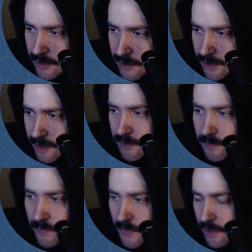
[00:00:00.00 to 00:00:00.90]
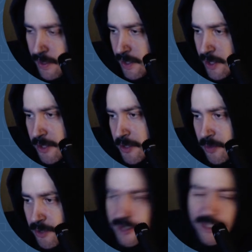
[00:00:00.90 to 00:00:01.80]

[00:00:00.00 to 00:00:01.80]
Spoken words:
Like you're going to deploy stuff,